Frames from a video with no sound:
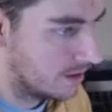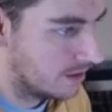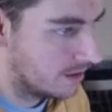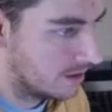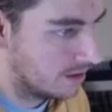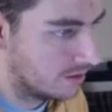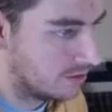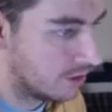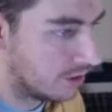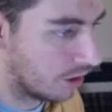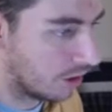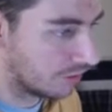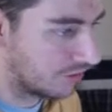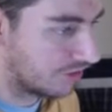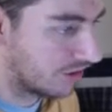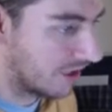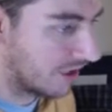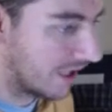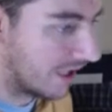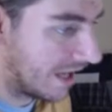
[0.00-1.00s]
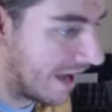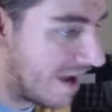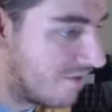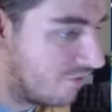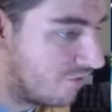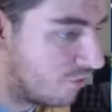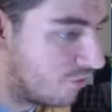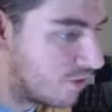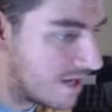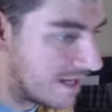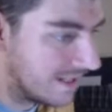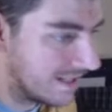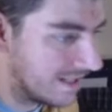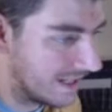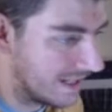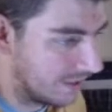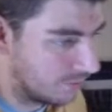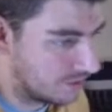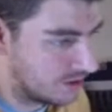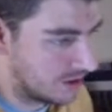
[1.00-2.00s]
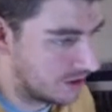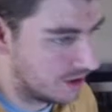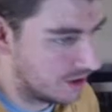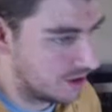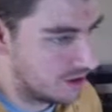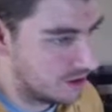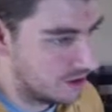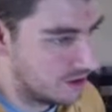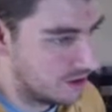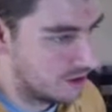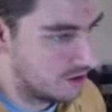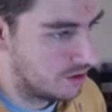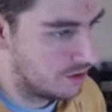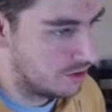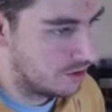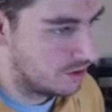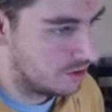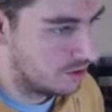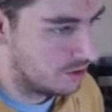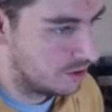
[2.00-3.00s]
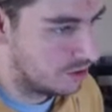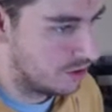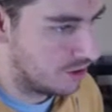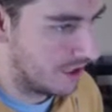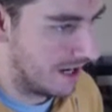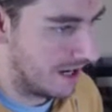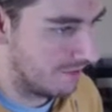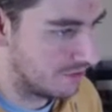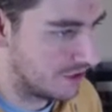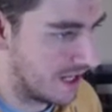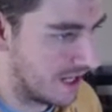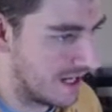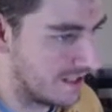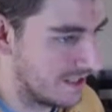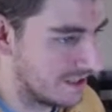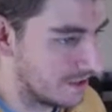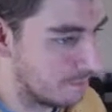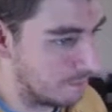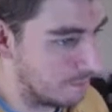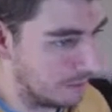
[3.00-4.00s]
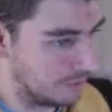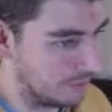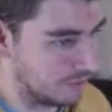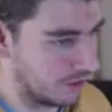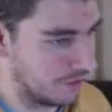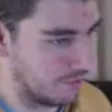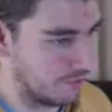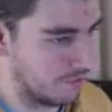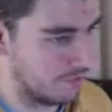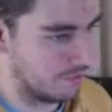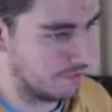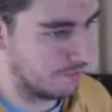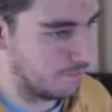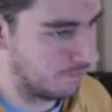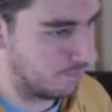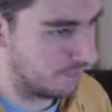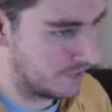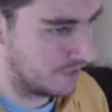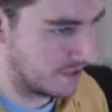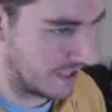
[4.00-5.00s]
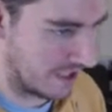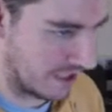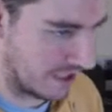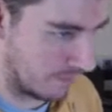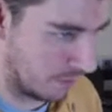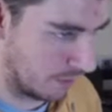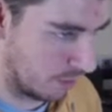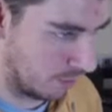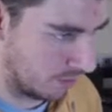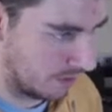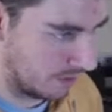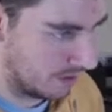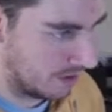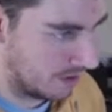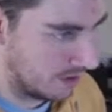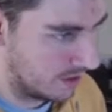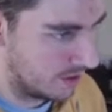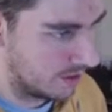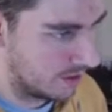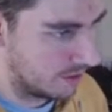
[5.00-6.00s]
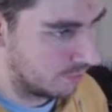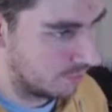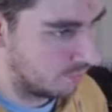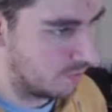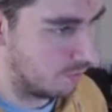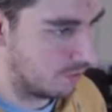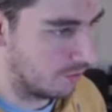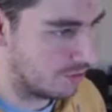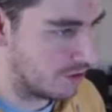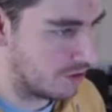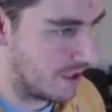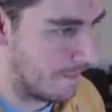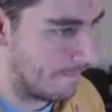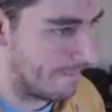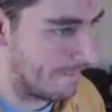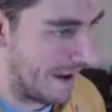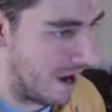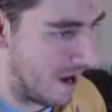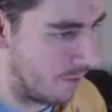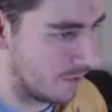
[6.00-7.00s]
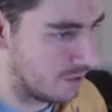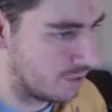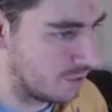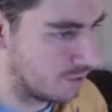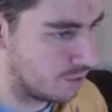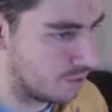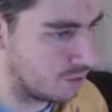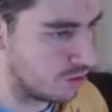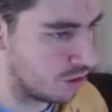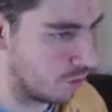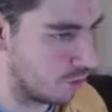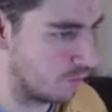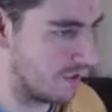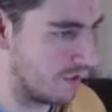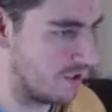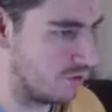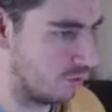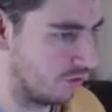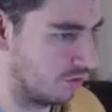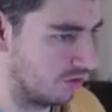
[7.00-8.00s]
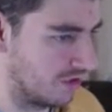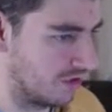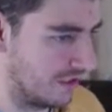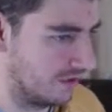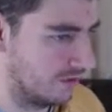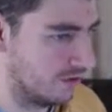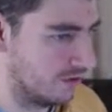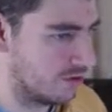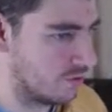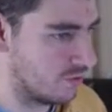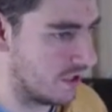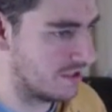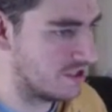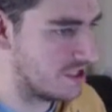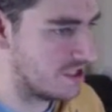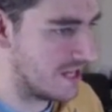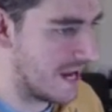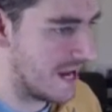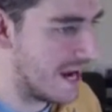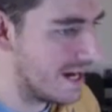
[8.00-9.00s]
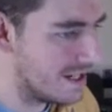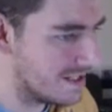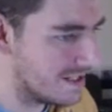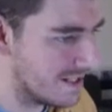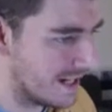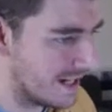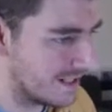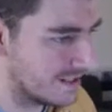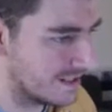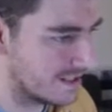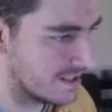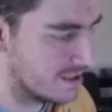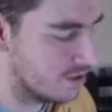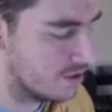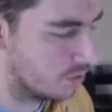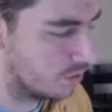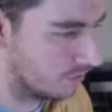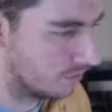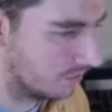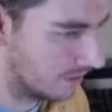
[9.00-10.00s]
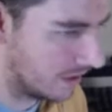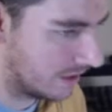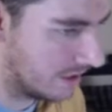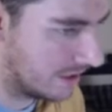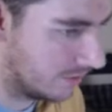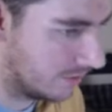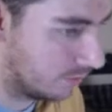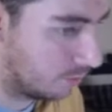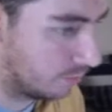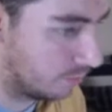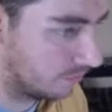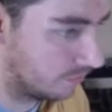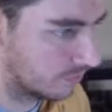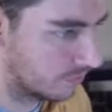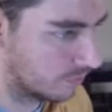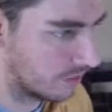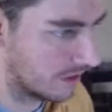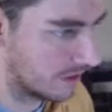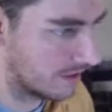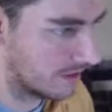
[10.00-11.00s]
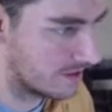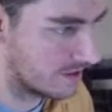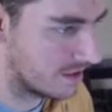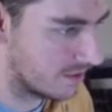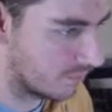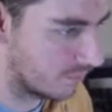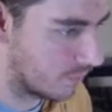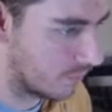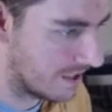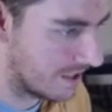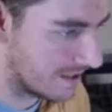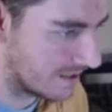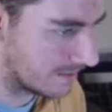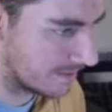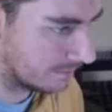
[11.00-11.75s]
Not every encounter should have to end in a build-off, says the blog. We want to empower you to showcase your skill, strategy, and tactics in all in a variety of ways.